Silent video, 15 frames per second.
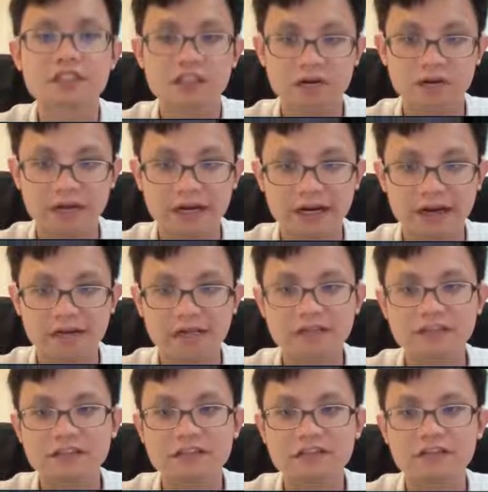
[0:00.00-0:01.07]
Correct. Okay,
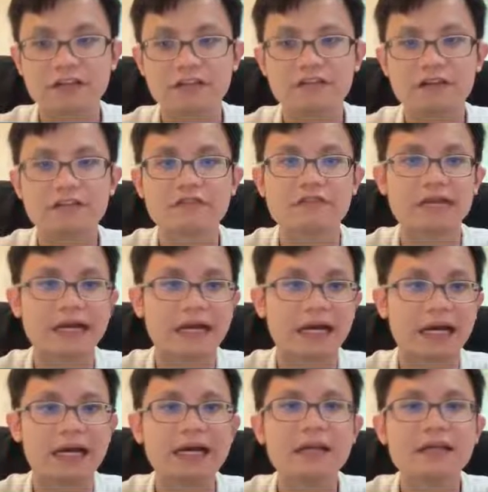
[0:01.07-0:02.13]
so this one I don't want to write
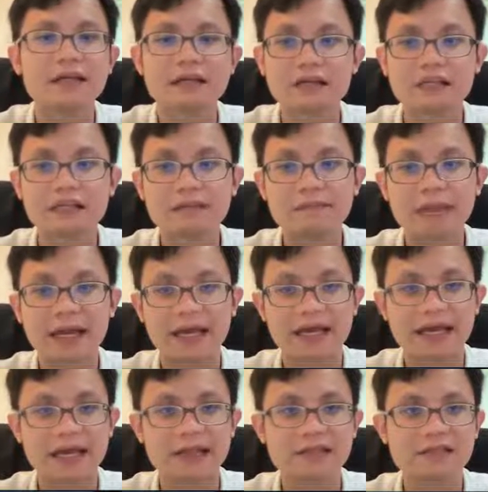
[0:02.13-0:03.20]
lah. Team at
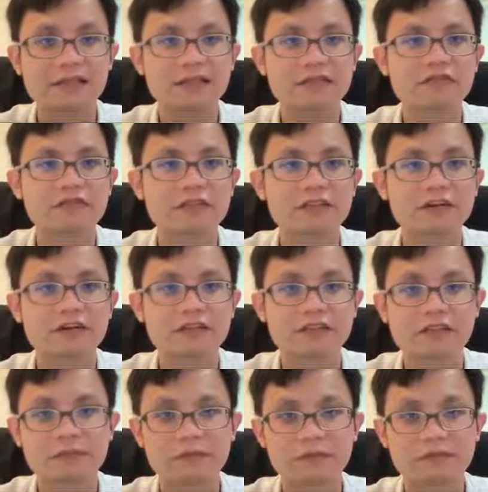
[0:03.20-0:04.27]
can C took the longest
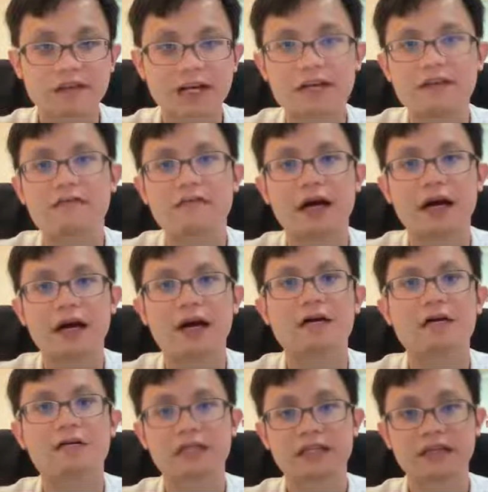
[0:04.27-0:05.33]
time to ride,
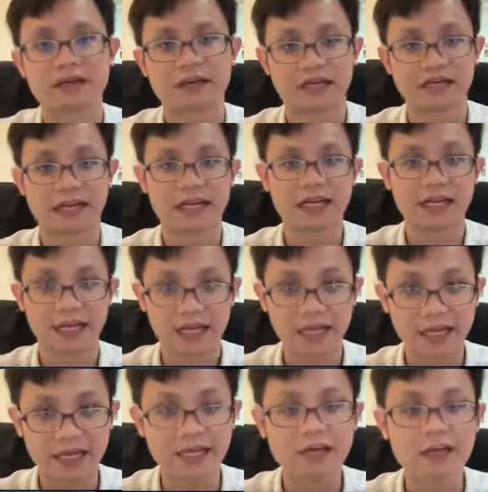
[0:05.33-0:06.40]
while team at can
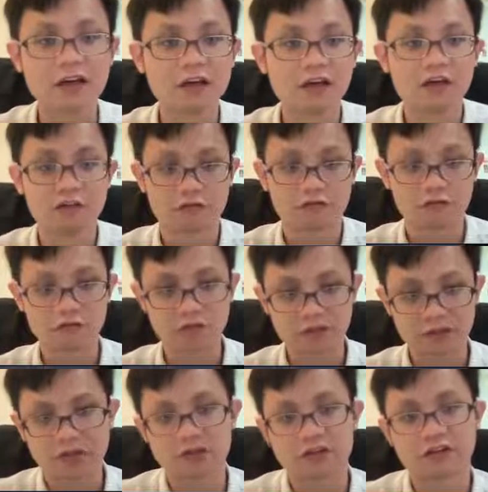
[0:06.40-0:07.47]
A took
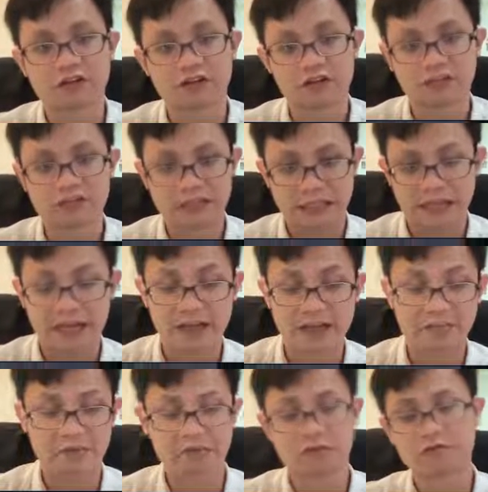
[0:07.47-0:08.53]
the shortest
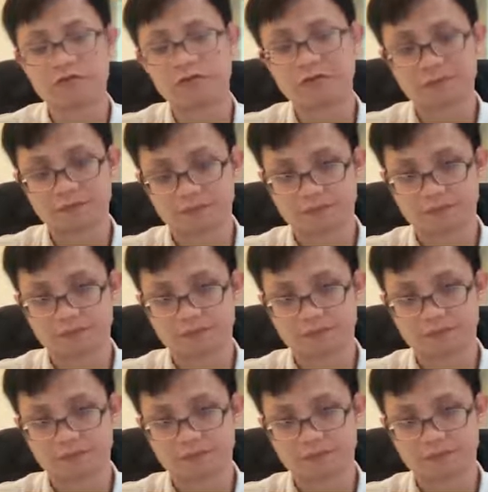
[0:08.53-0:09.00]
time to